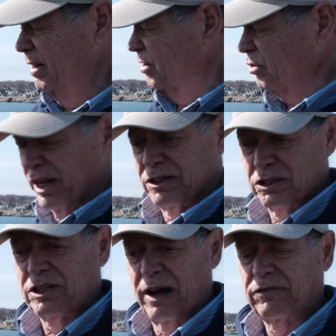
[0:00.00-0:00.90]
this lens
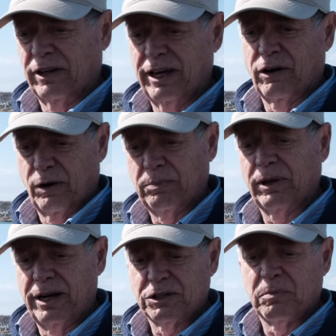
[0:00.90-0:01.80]
is definitely going to
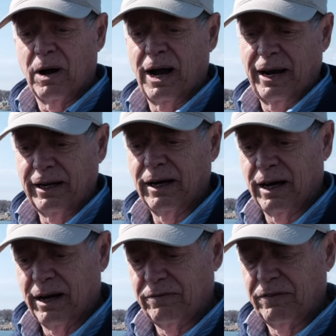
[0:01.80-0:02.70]
replace my uh,